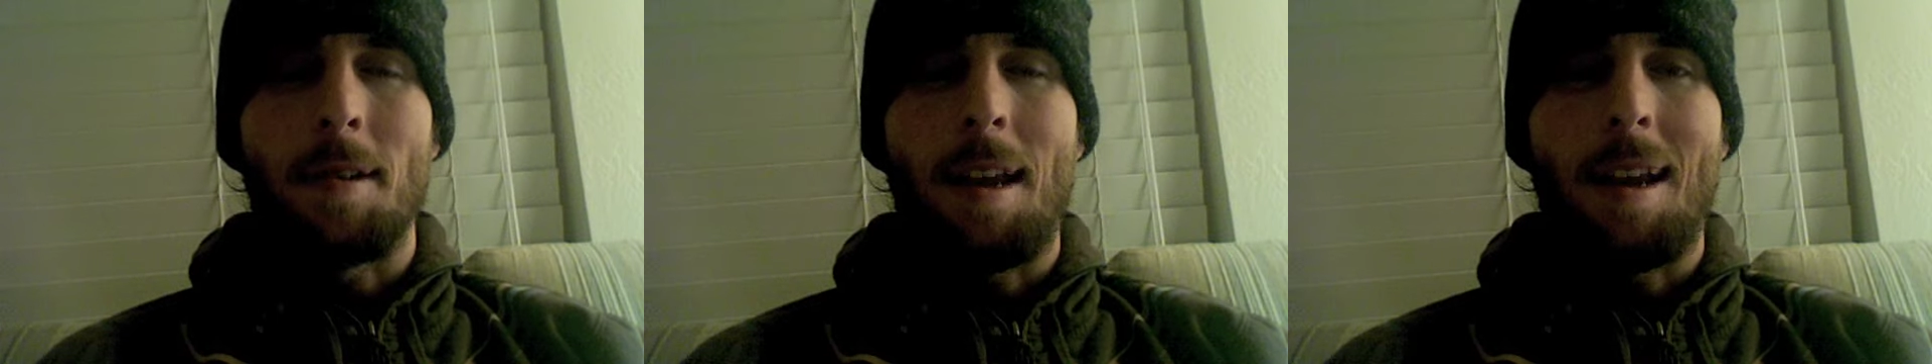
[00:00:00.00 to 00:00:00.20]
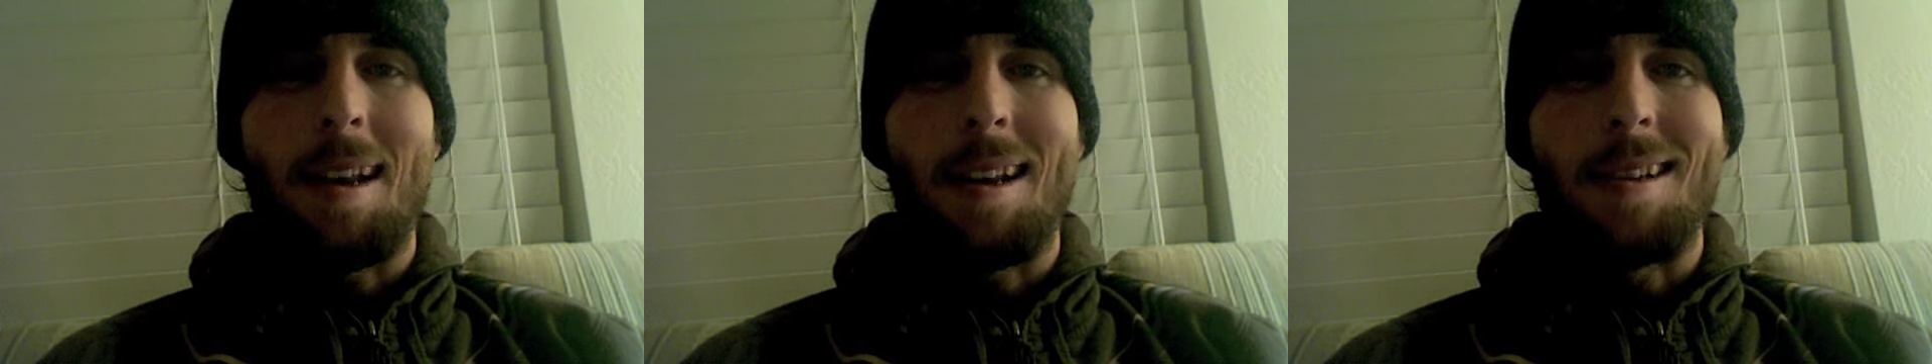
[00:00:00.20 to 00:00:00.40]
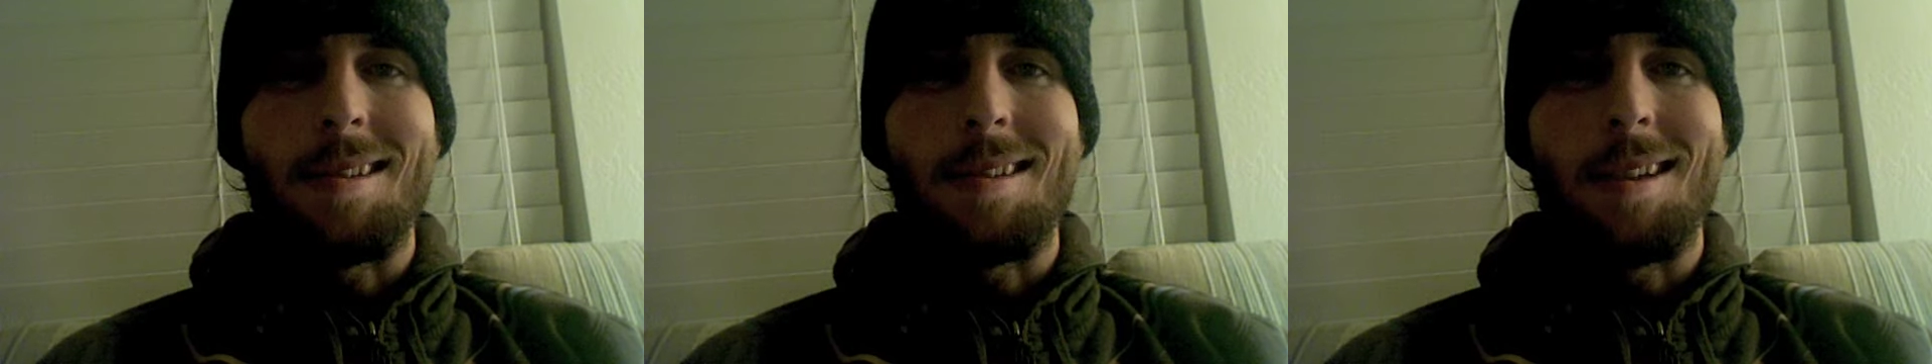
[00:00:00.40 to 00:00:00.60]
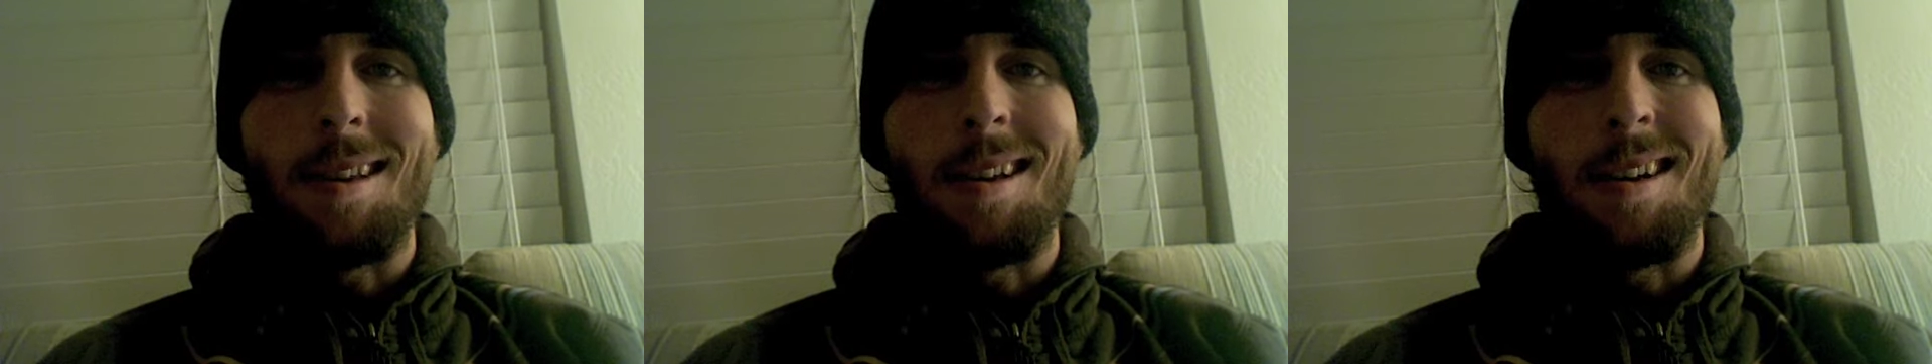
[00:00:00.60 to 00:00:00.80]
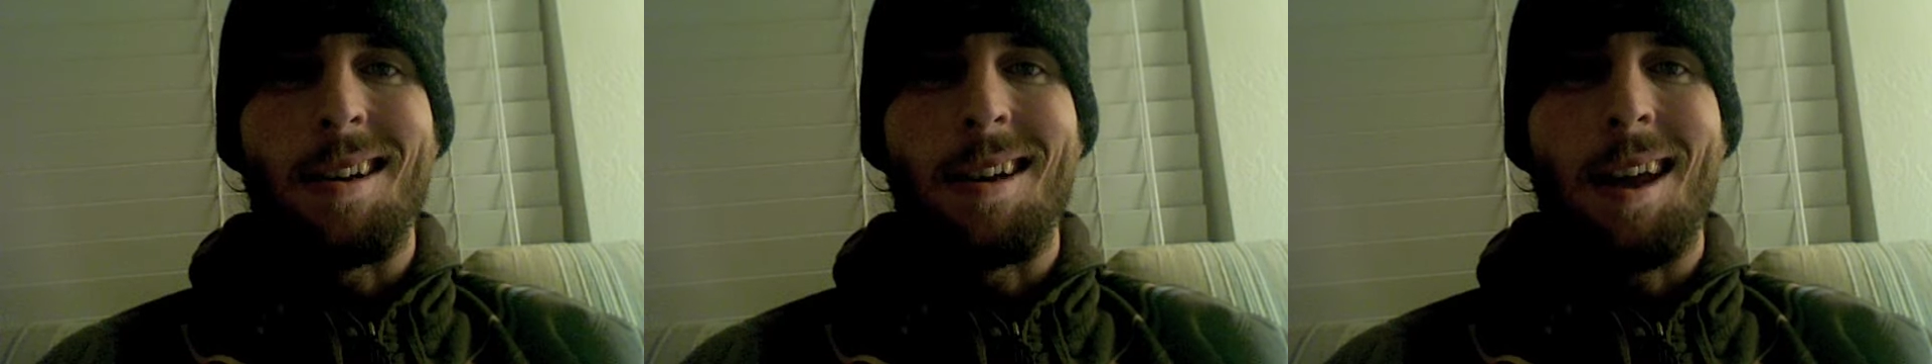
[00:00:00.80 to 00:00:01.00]
taking a
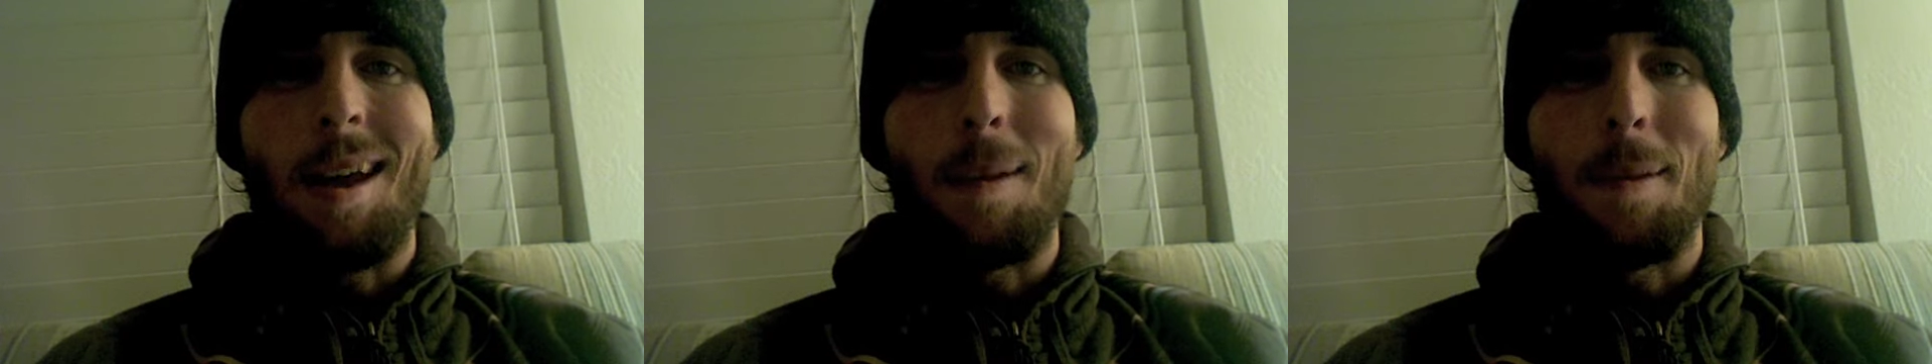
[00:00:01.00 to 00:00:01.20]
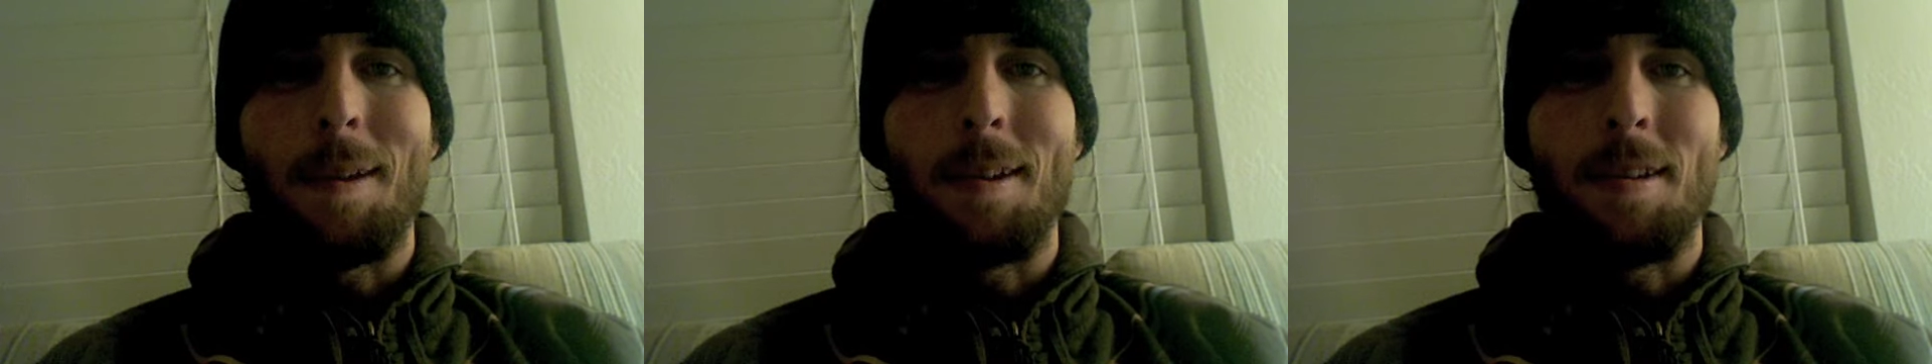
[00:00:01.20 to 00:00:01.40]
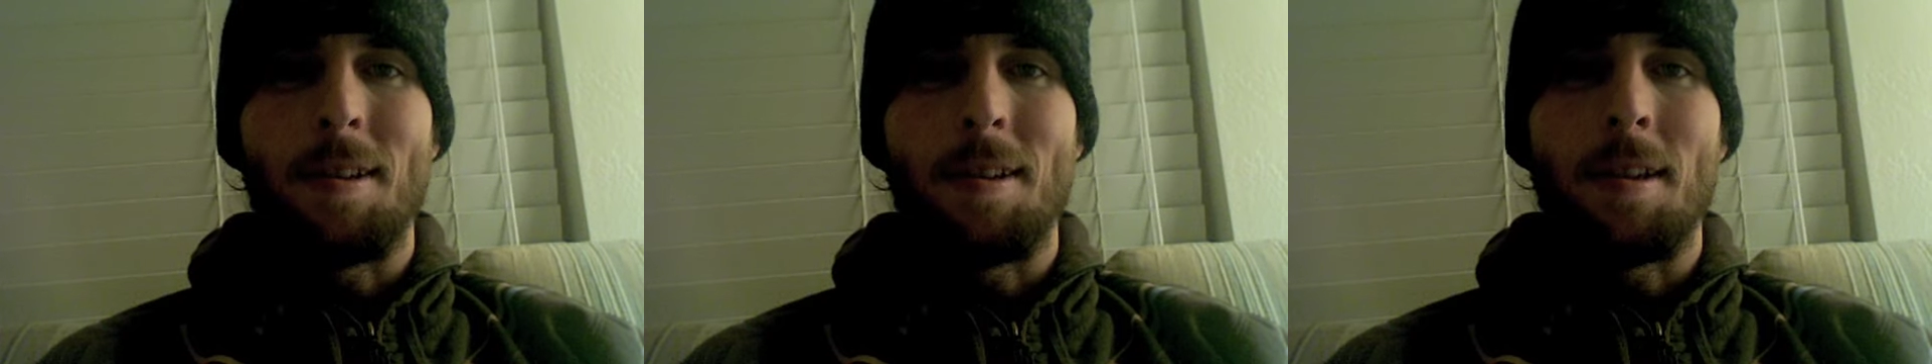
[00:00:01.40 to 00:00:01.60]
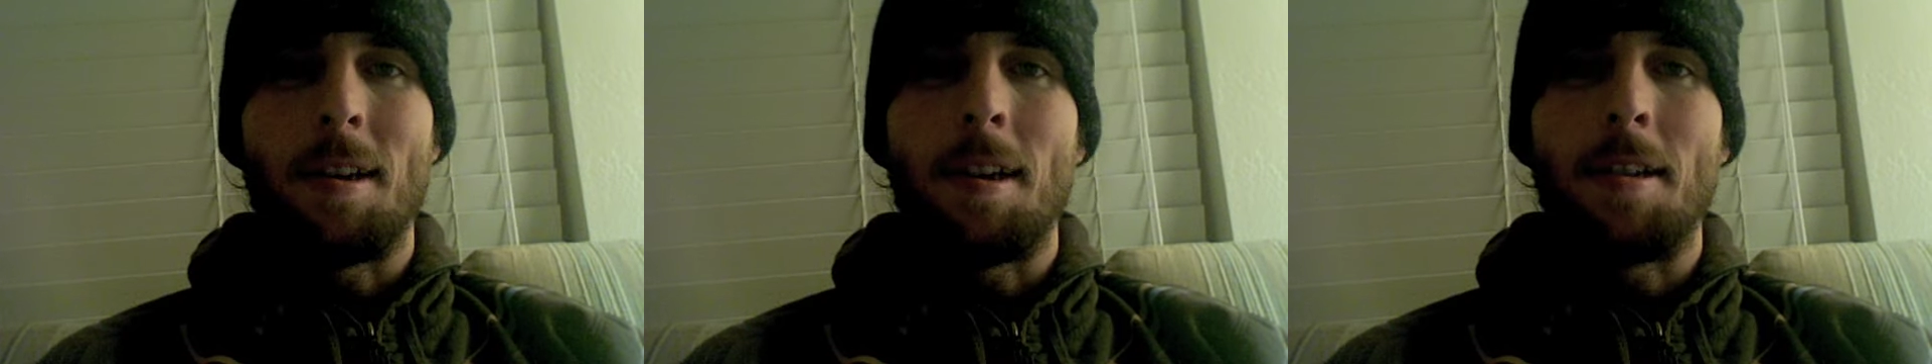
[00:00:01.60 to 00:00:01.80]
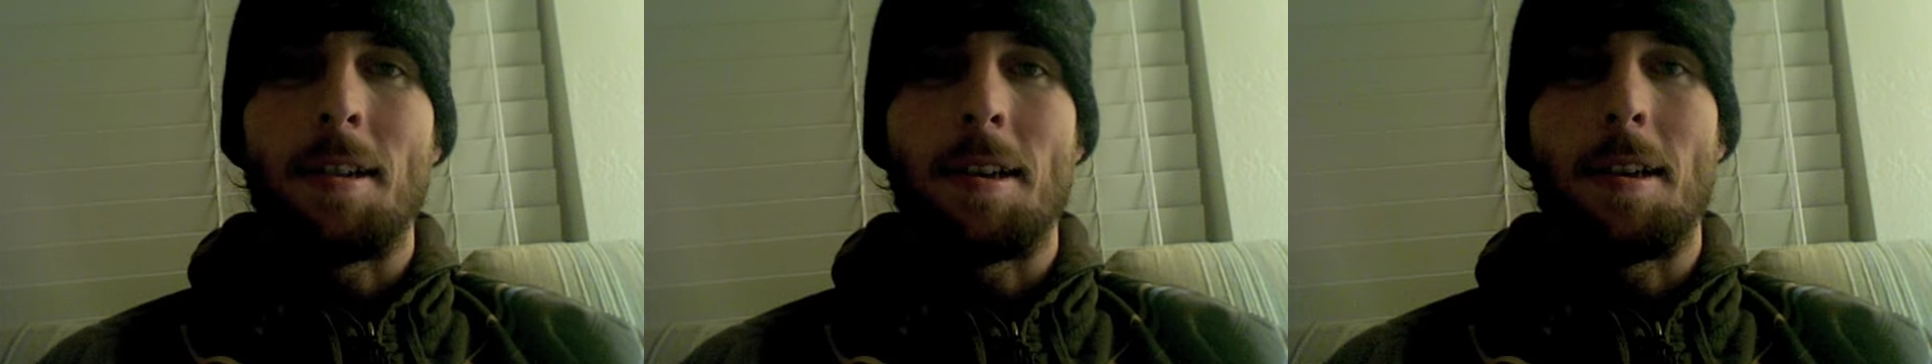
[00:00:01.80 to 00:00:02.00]
shitload of damage and
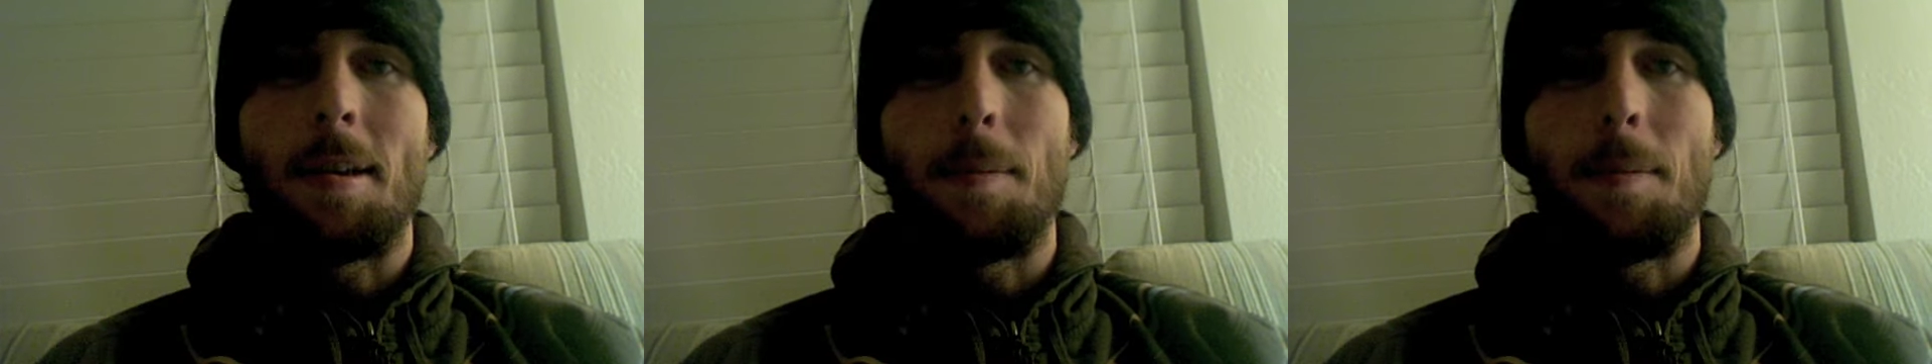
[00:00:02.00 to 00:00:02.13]
he's going to